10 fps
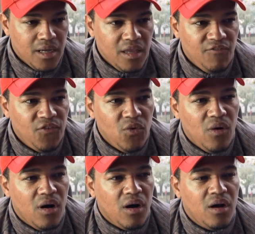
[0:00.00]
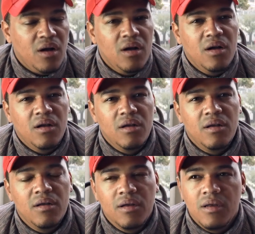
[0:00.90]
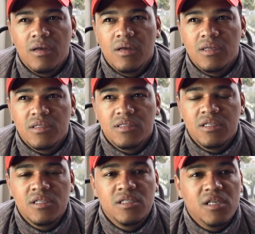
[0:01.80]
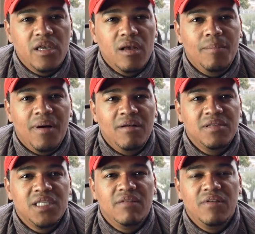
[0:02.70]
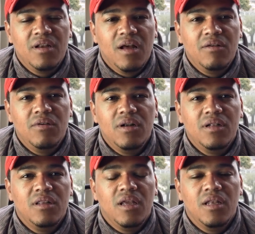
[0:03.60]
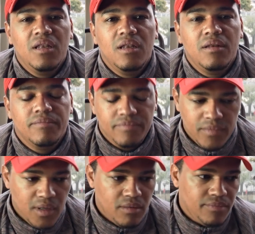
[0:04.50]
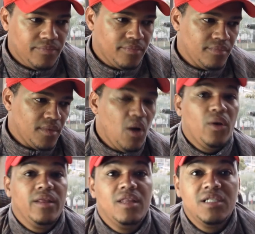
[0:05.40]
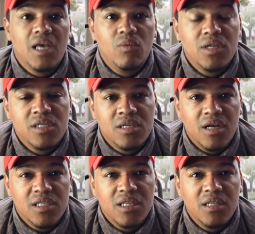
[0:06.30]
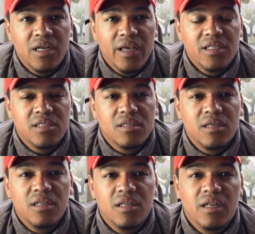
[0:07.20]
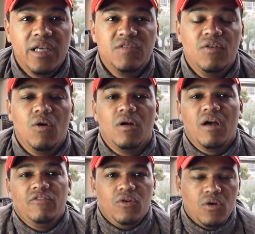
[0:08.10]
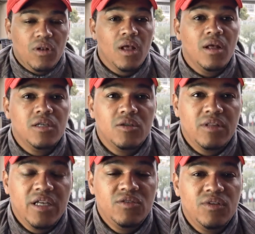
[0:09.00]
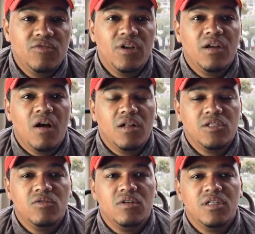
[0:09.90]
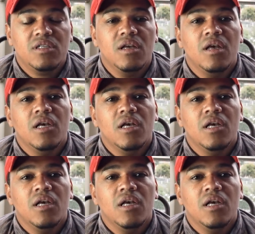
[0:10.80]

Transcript: If you are, just say, above 700, then okay, this I will discuss in the next vlog. I forgot. So that's with regards to risk.